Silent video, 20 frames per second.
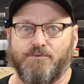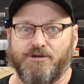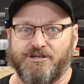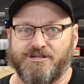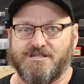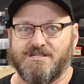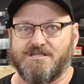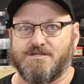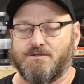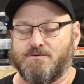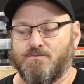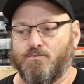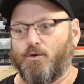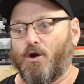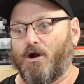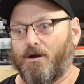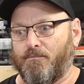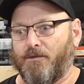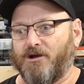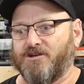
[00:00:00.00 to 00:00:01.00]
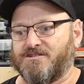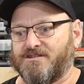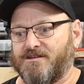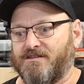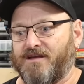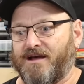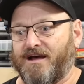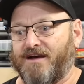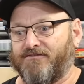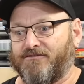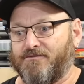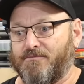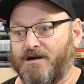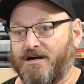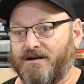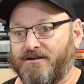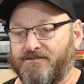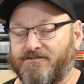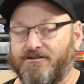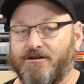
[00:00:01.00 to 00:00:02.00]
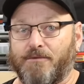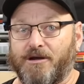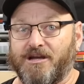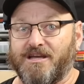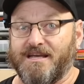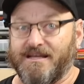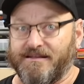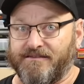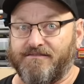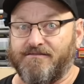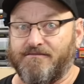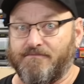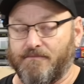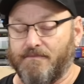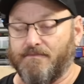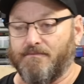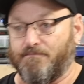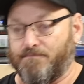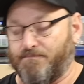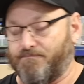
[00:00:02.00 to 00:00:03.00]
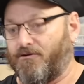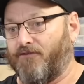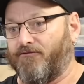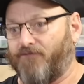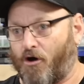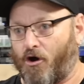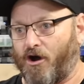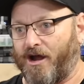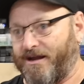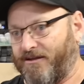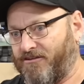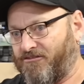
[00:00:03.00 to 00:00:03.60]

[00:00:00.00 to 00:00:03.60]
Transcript: which is what most of the aftermarket turbo kits provide.